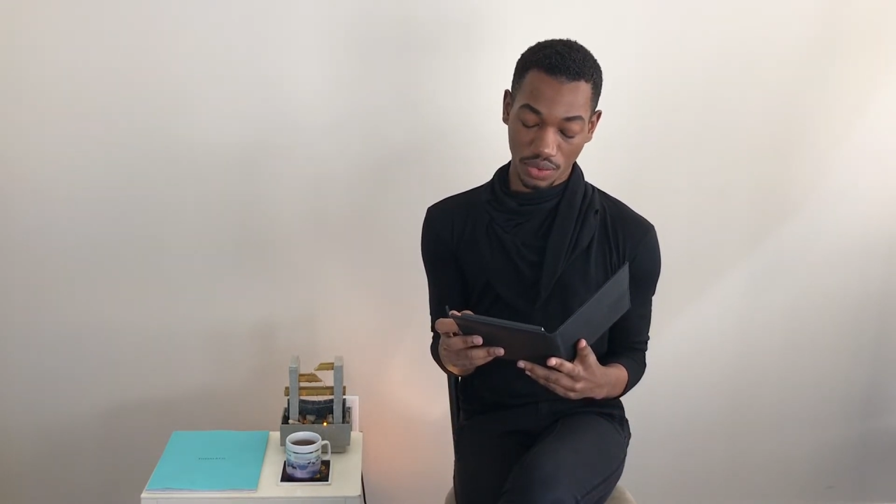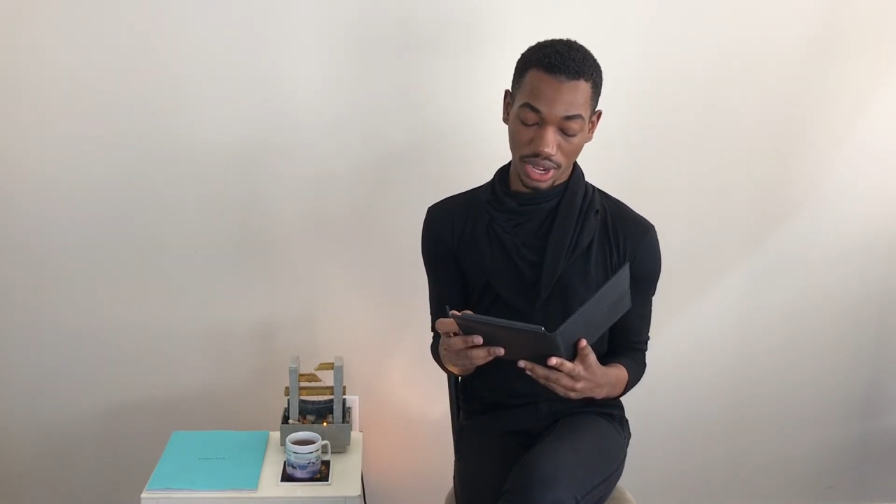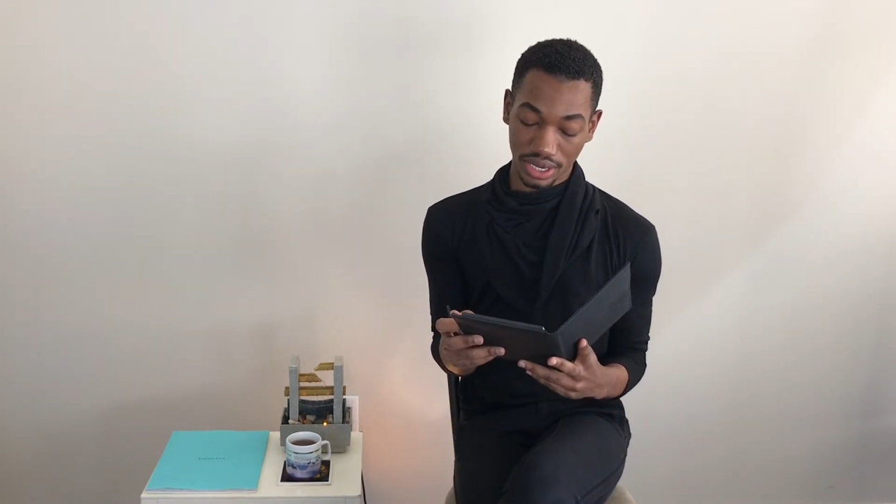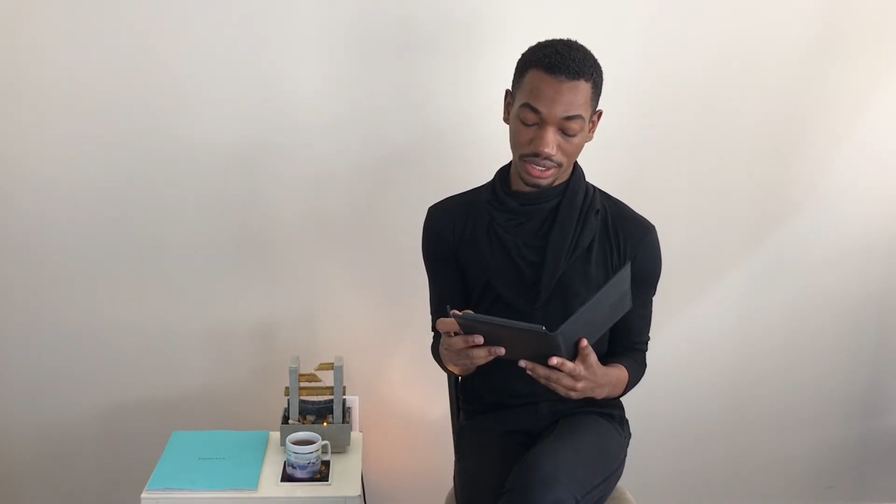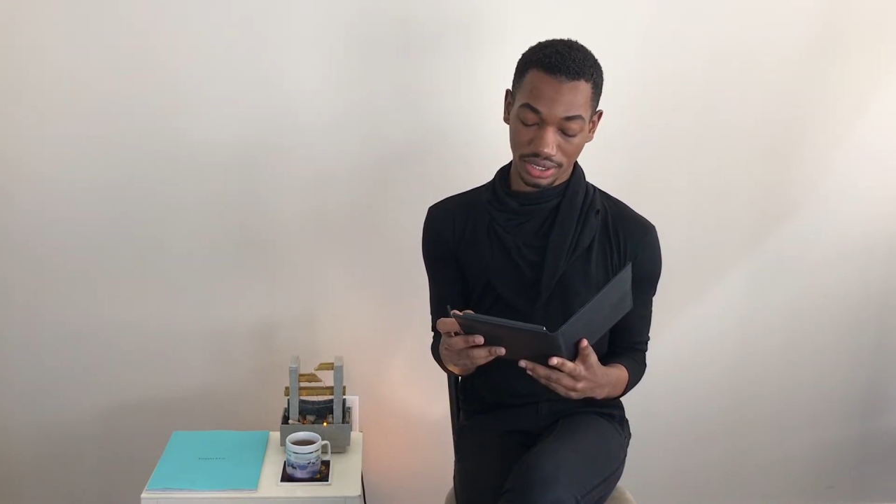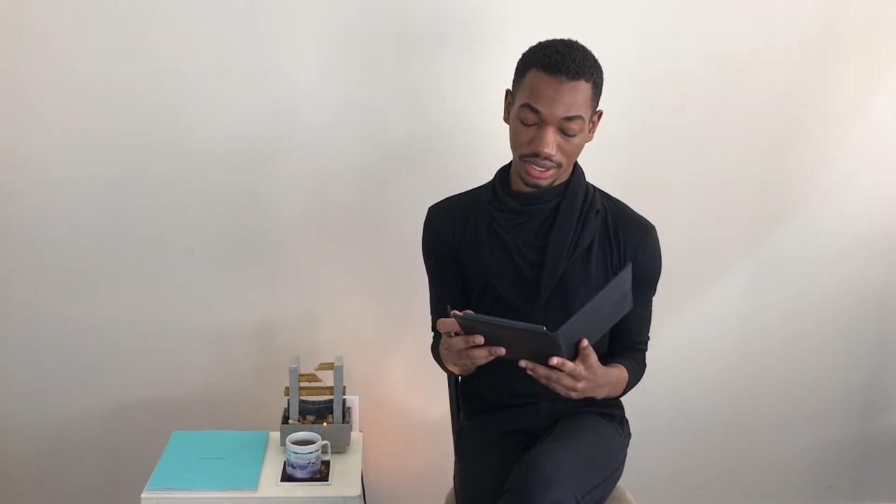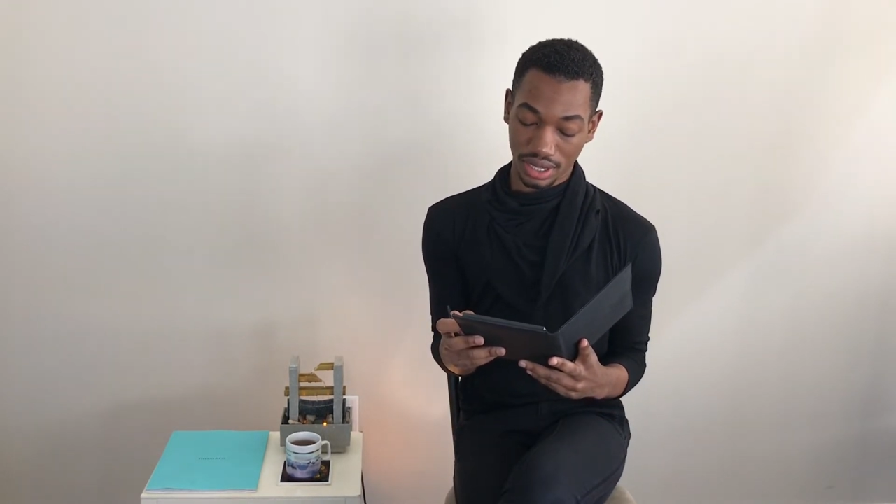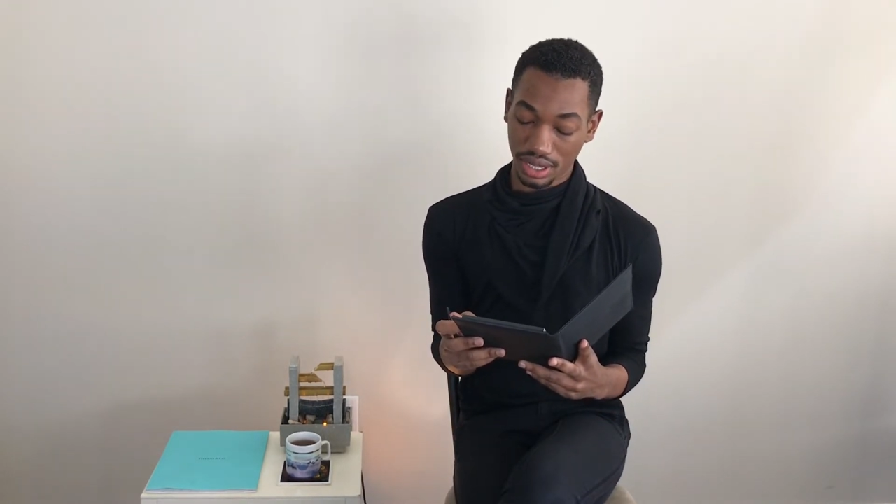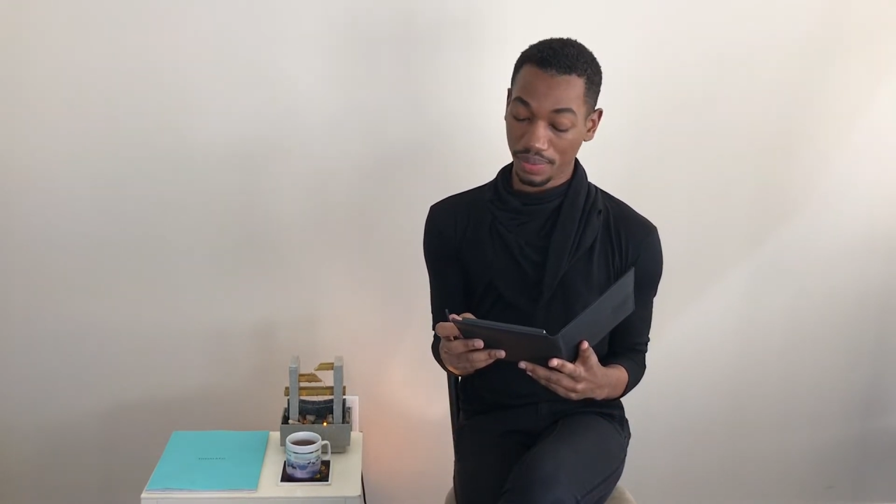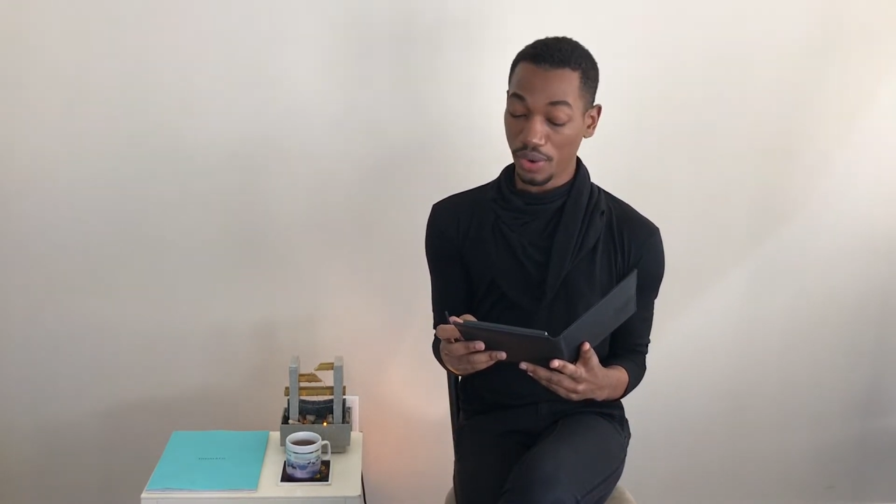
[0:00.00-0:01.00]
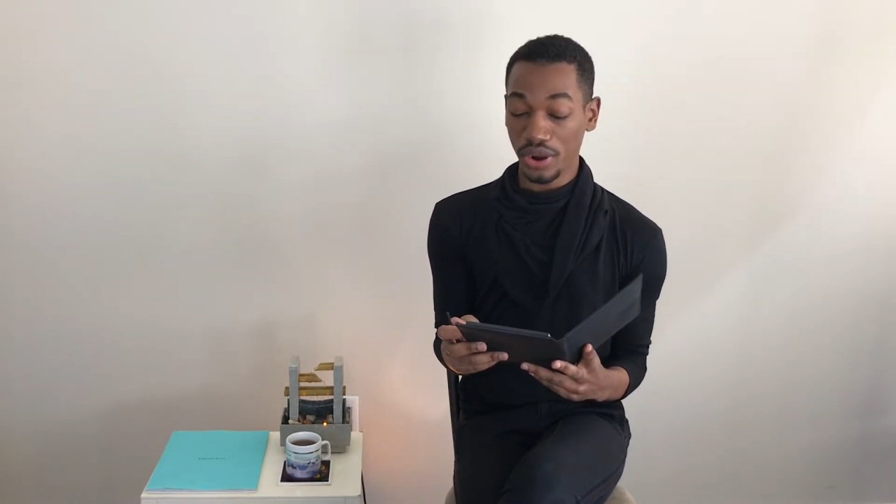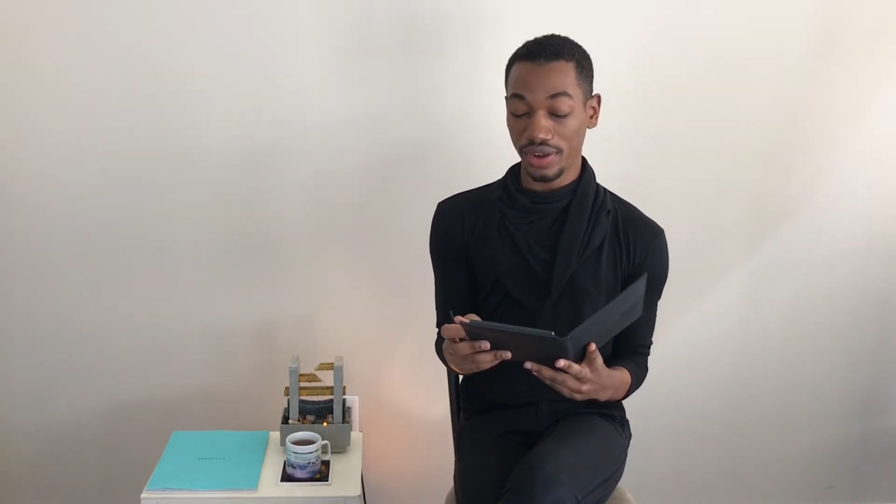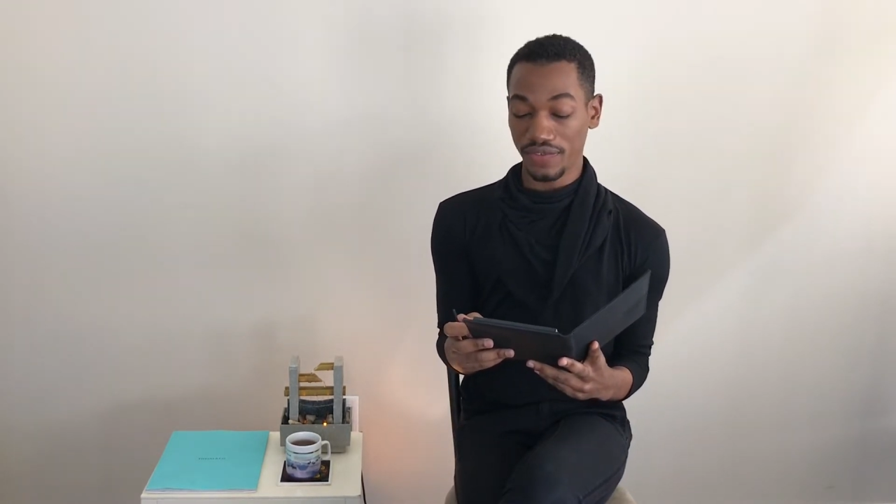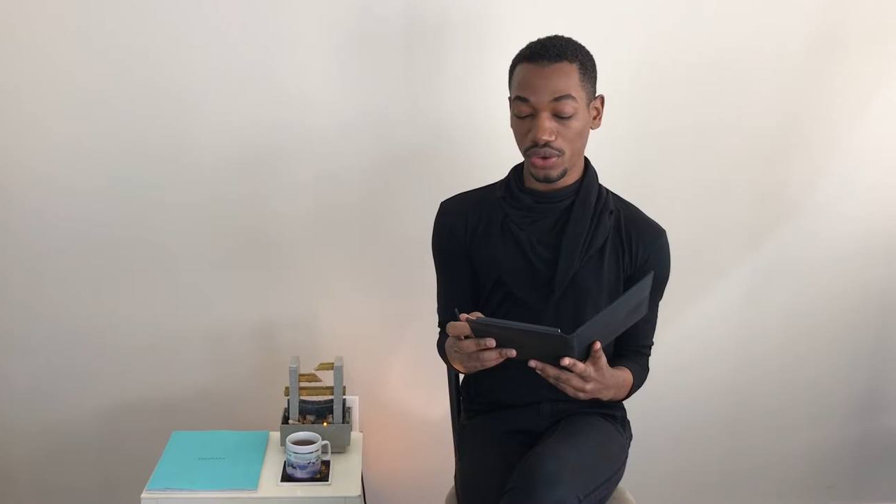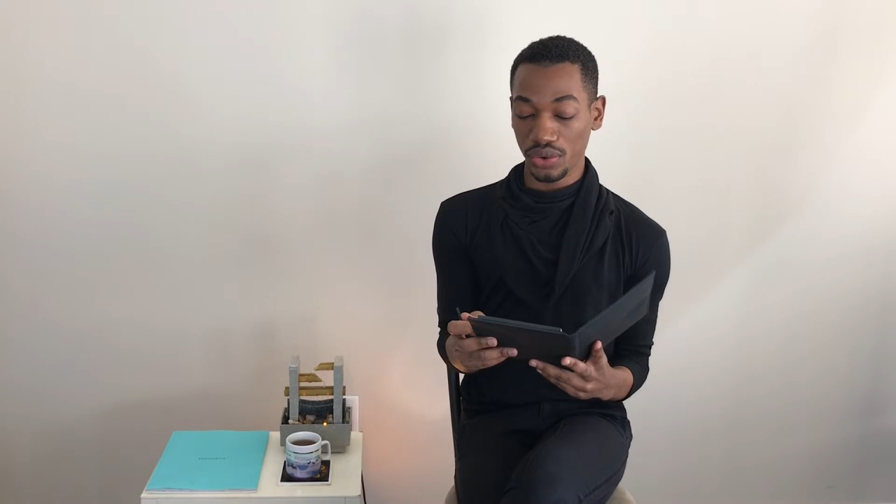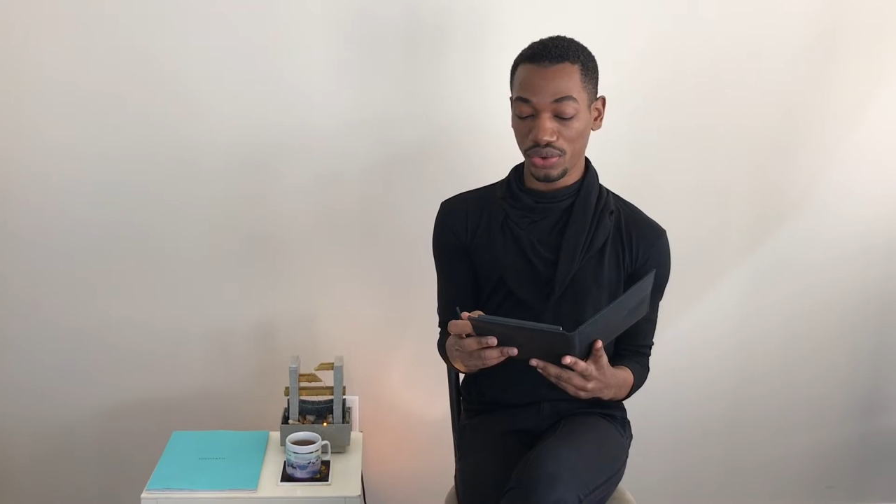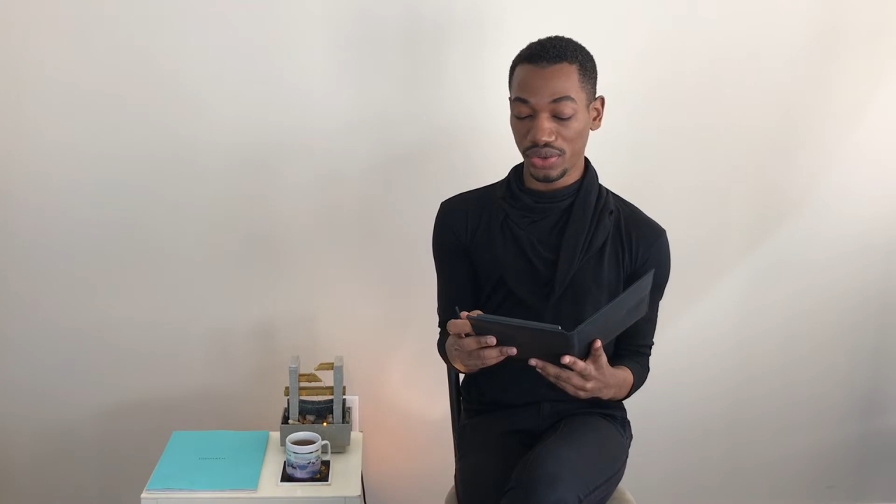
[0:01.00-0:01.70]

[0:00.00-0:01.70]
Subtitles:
What the point of view you